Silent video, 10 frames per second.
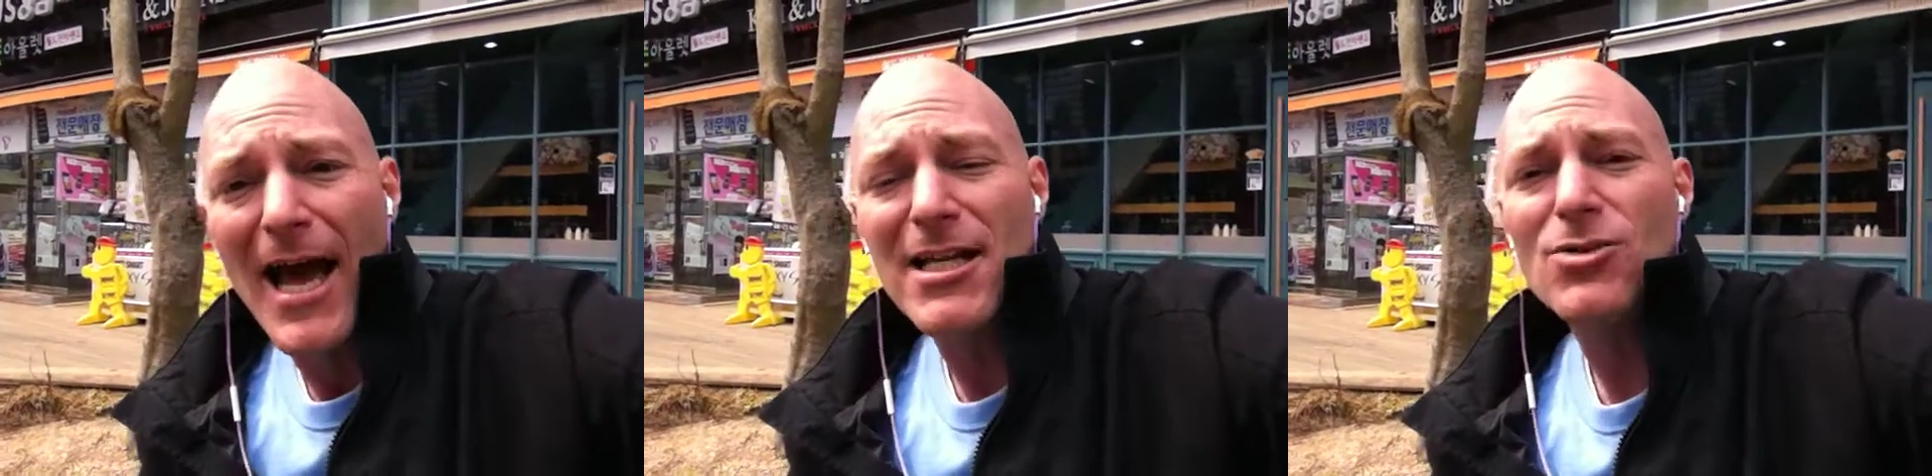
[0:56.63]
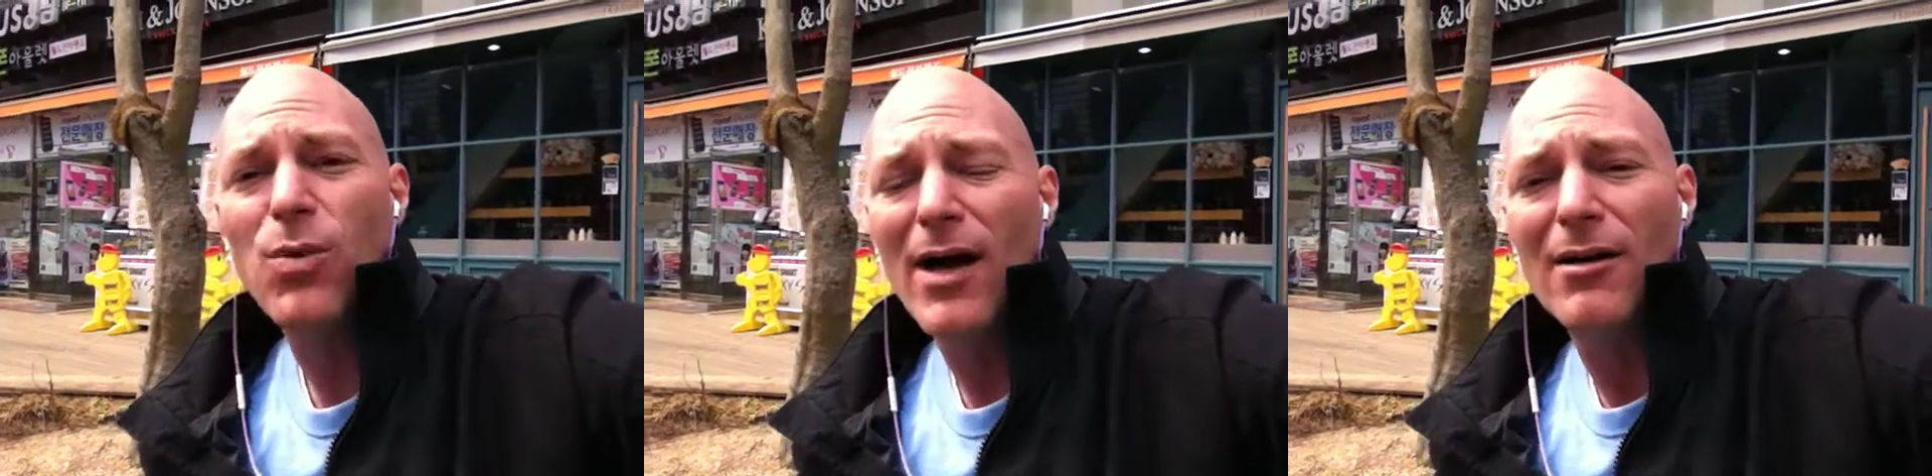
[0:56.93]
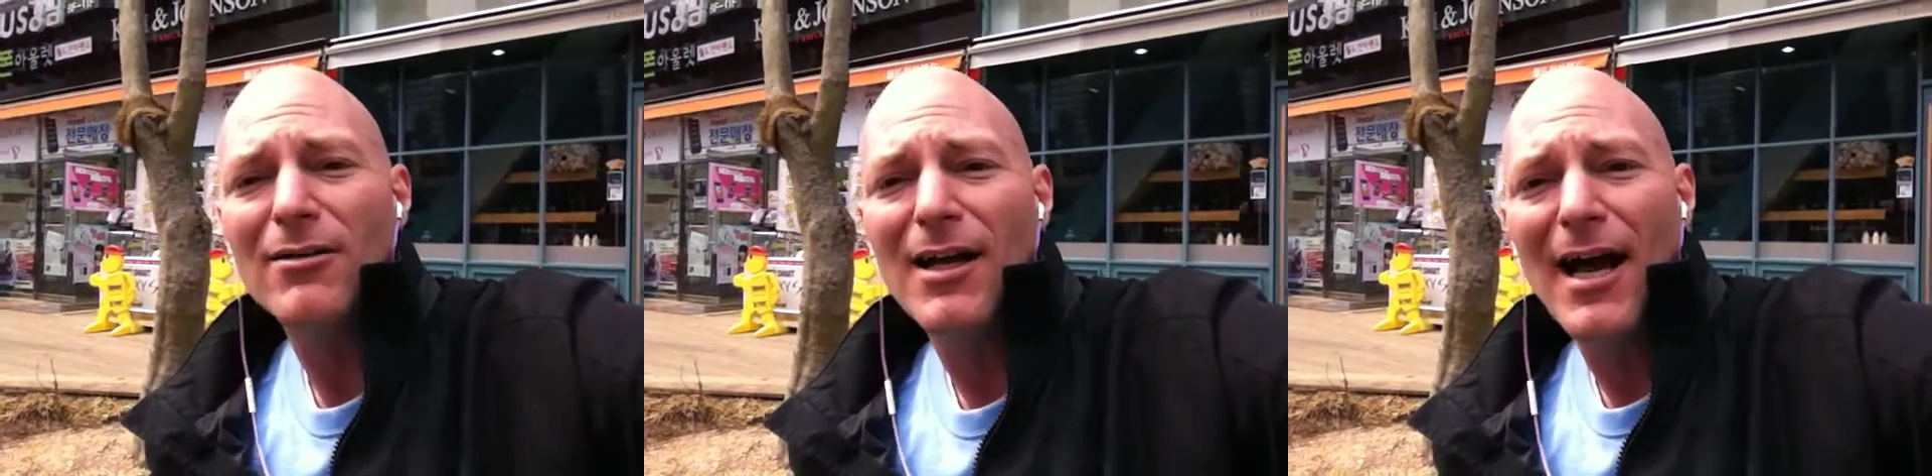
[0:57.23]
and as
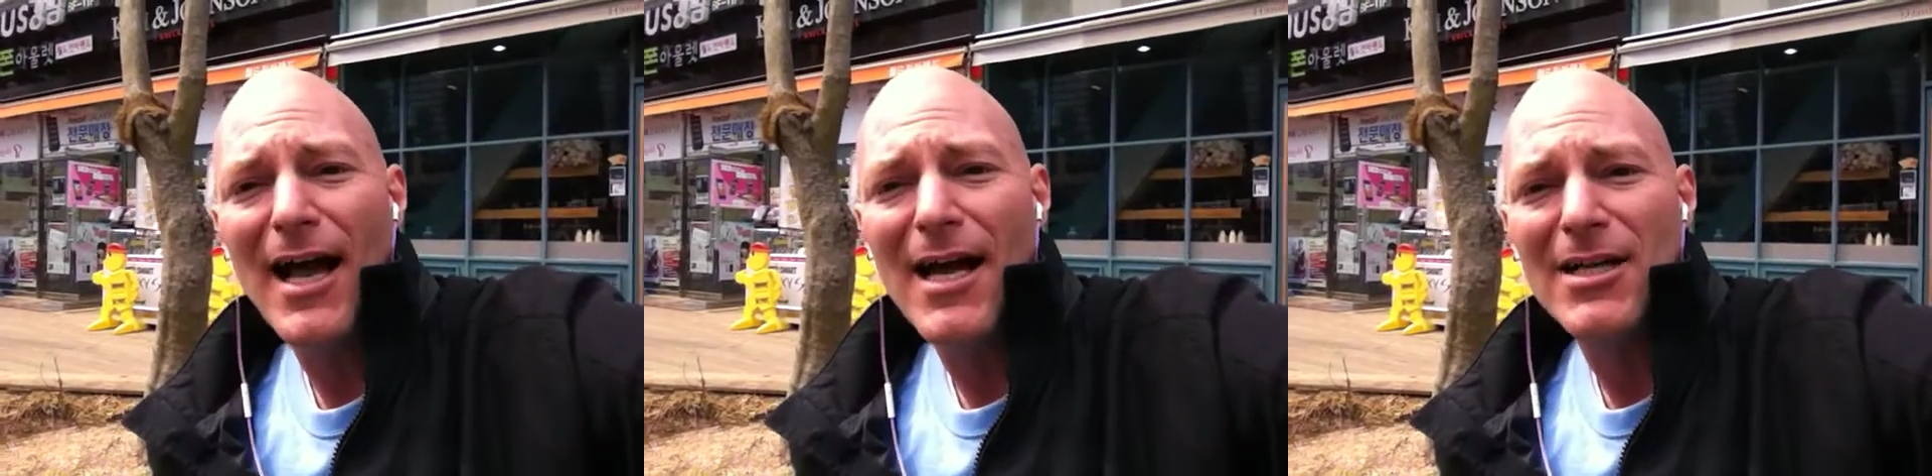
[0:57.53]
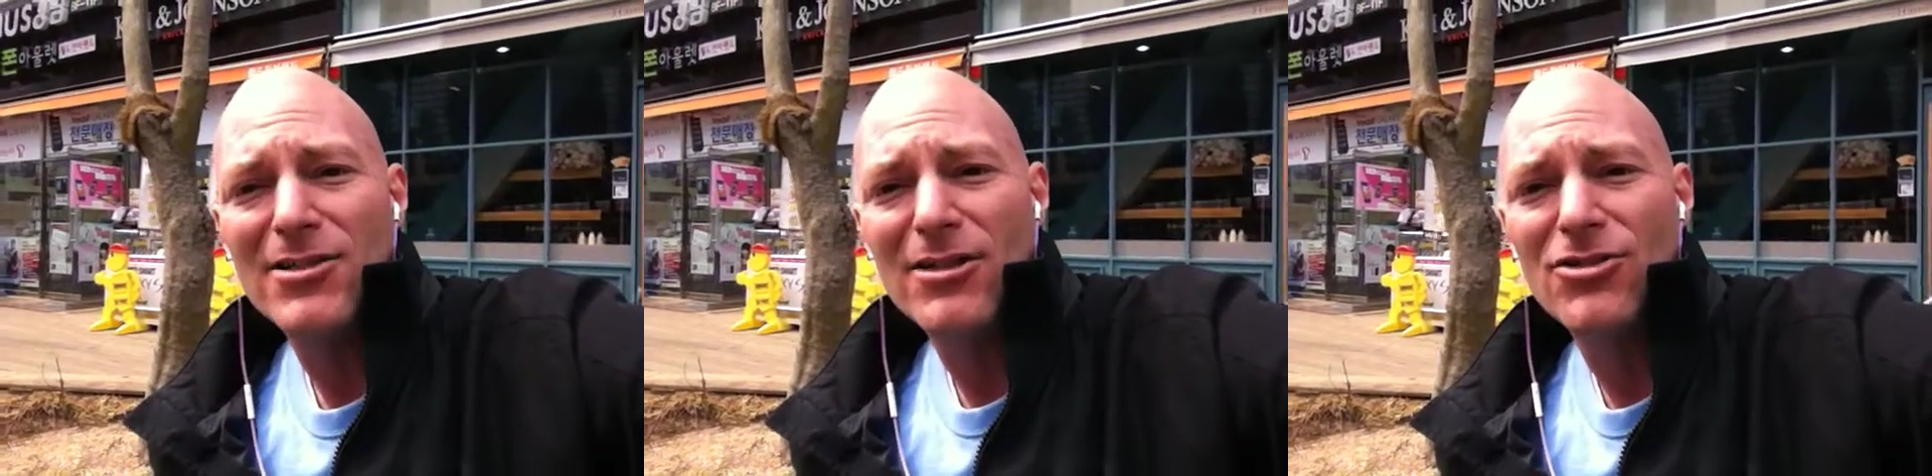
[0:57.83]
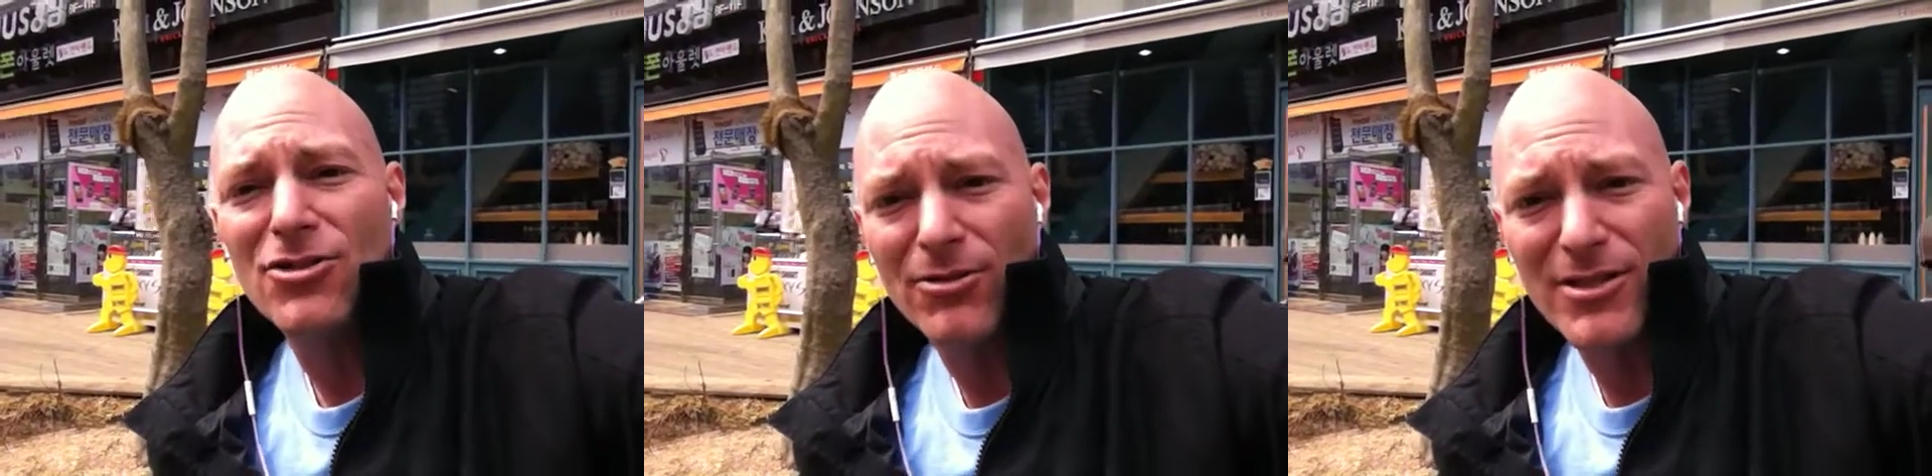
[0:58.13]
well as the
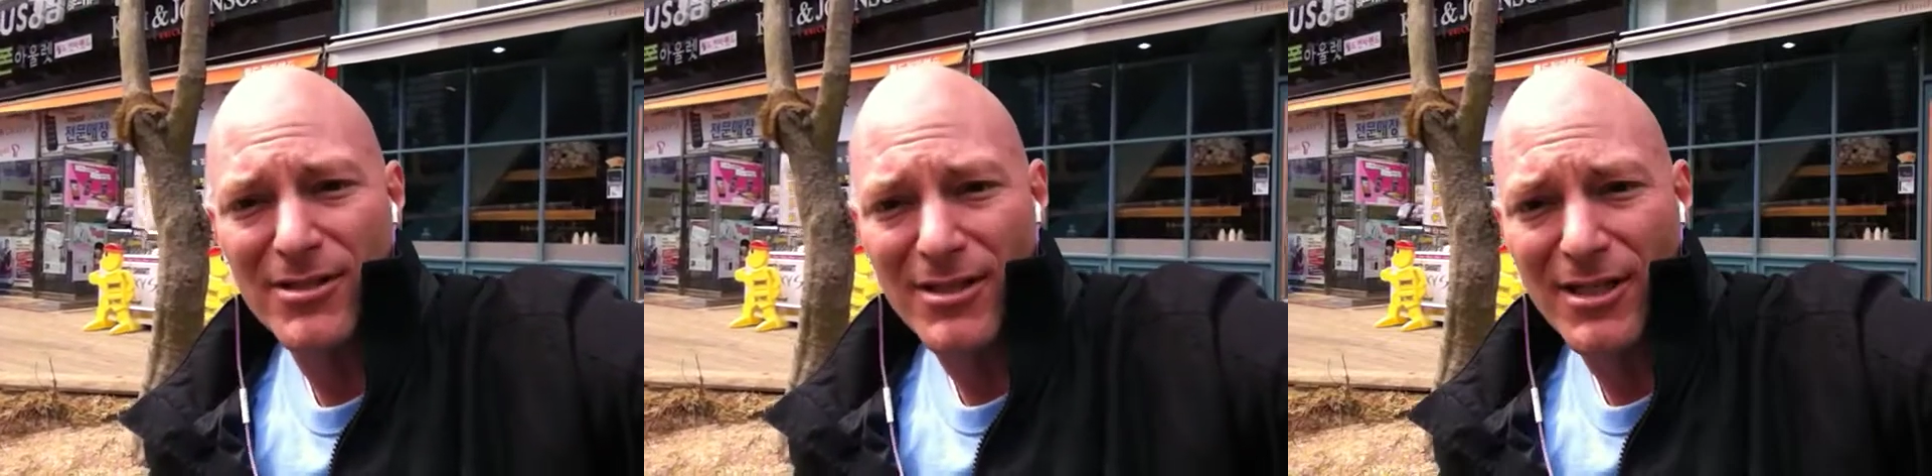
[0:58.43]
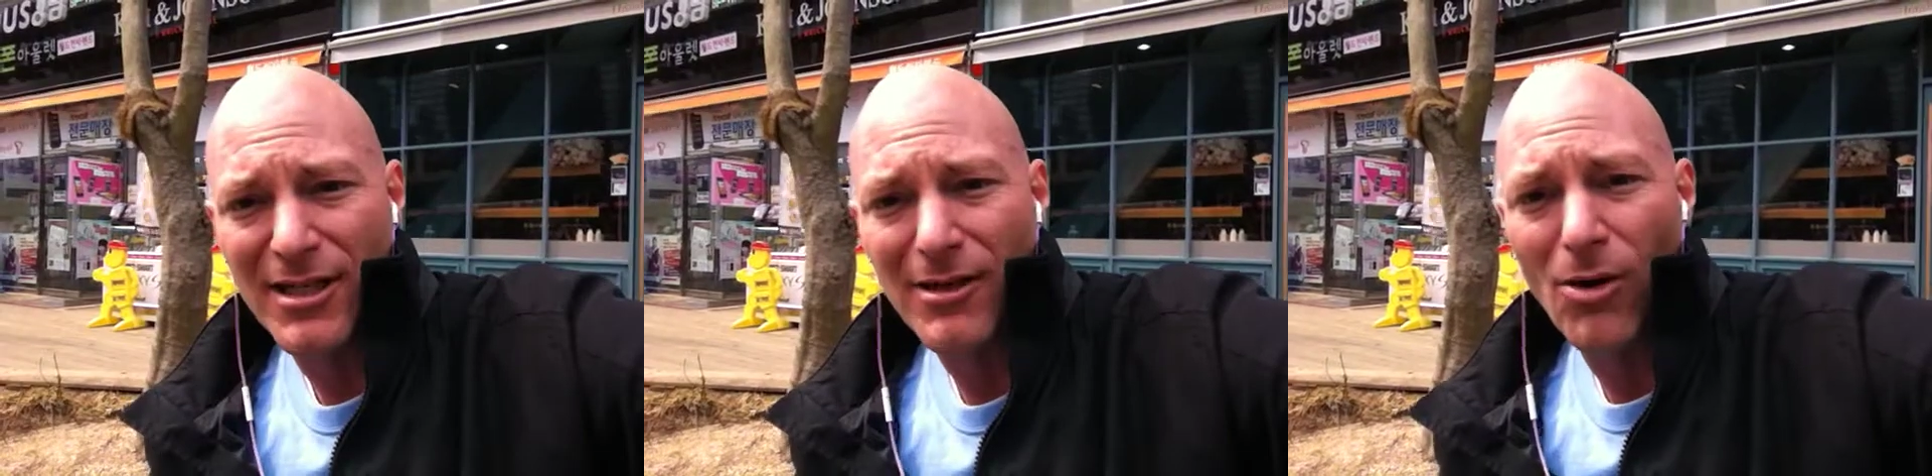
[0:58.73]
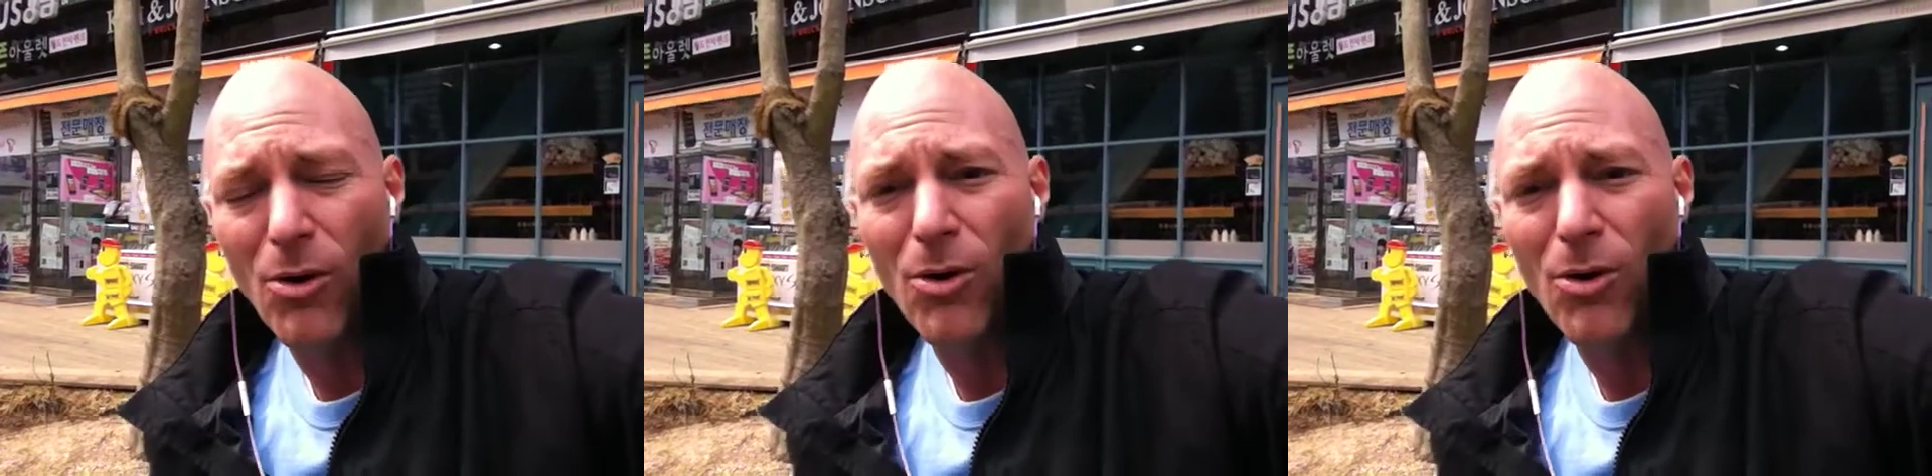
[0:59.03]
Joseon Sea,